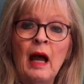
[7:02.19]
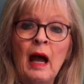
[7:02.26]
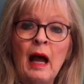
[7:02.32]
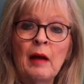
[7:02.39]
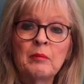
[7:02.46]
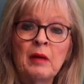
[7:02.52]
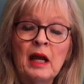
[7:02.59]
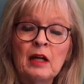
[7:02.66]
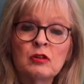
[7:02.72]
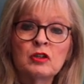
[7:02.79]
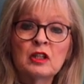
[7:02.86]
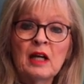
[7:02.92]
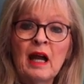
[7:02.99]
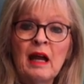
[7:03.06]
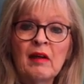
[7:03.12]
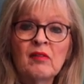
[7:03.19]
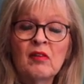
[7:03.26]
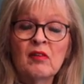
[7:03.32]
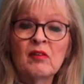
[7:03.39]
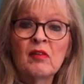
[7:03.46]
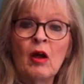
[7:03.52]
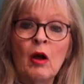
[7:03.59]

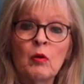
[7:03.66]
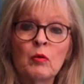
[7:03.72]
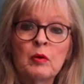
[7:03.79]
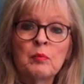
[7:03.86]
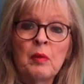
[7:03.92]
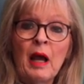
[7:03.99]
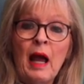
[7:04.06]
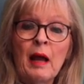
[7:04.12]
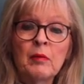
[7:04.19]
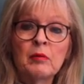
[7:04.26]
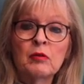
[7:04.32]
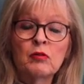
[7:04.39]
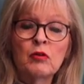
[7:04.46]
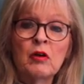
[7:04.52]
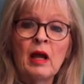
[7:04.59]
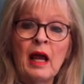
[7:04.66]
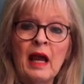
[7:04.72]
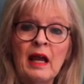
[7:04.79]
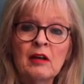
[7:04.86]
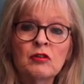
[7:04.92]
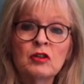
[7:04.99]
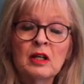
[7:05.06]
Educators would be able to
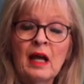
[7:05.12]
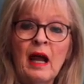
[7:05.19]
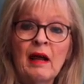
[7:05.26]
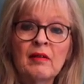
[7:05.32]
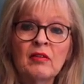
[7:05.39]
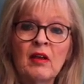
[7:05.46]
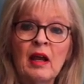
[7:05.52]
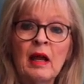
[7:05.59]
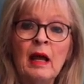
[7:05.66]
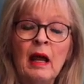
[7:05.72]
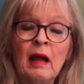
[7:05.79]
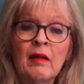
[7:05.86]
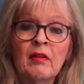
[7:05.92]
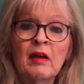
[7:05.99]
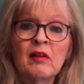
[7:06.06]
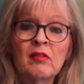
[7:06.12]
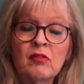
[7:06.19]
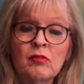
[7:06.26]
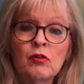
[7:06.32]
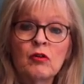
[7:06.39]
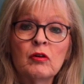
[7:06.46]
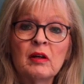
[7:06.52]
educate their
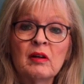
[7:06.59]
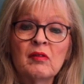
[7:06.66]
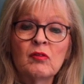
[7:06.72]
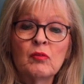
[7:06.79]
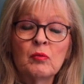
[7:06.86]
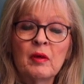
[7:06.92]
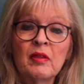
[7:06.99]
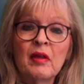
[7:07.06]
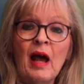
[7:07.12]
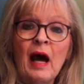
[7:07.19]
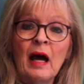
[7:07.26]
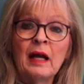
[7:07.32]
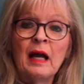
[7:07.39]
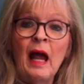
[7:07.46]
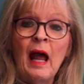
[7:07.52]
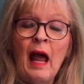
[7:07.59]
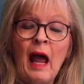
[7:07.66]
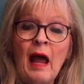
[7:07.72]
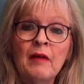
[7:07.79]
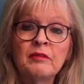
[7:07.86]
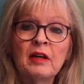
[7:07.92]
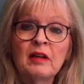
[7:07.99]
students without
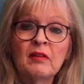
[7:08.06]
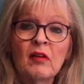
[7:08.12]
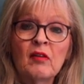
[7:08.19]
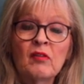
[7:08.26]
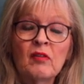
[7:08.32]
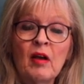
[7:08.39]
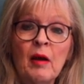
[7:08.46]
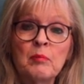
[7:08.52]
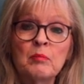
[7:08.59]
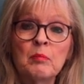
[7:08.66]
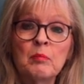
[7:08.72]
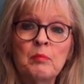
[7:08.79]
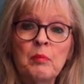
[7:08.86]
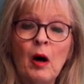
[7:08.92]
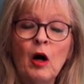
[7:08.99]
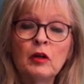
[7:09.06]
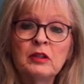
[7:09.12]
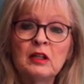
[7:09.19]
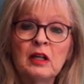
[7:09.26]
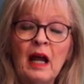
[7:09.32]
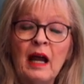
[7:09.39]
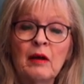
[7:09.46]
having this
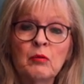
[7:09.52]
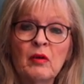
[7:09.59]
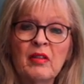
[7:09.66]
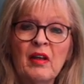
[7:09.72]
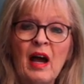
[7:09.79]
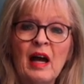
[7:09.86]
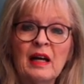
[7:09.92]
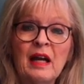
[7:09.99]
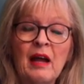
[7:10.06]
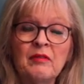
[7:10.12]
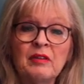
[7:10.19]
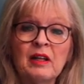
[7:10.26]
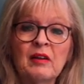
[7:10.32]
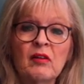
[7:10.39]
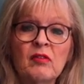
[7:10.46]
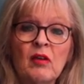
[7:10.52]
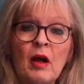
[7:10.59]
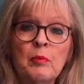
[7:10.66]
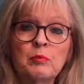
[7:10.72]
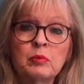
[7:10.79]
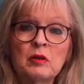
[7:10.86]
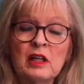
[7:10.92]
bond and without having this
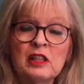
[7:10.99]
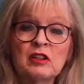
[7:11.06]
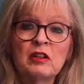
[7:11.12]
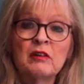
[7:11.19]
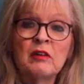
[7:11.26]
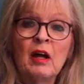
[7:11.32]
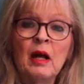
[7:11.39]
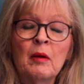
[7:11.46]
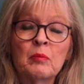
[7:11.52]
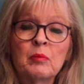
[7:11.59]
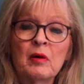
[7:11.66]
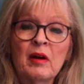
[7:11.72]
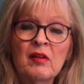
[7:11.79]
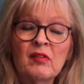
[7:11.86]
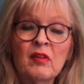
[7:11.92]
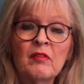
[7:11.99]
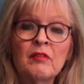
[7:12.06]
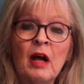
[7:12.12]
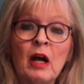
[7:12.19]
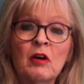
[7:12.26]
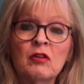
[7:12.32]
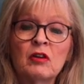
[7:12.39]
oppressive
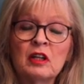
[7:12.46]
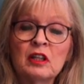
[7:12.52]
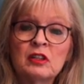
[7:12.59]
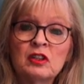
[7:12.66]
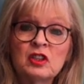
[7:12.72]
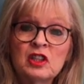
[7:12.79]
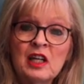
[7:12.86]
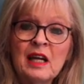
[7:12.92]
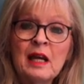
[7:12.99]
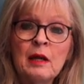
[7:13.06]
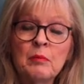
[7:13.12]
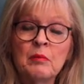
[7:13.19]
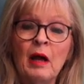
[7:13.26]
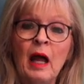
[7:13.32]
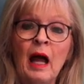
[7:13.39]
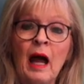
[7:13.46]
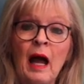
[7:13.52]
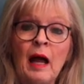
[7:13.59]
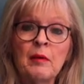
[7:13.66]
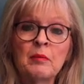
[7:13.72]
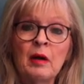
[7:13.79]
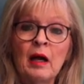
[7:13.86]
regime
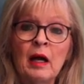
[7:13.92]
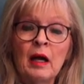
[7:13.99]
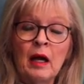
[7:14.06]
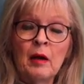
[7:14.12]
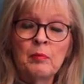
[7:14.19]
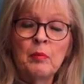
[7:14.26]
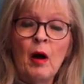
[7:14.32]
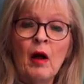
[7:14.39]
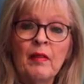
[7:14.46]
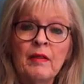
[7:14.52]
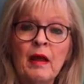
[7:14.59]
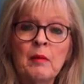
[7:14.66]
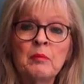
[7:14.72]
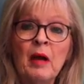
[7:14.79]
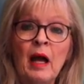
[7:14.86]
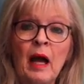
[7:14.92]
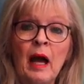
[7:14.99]
upon them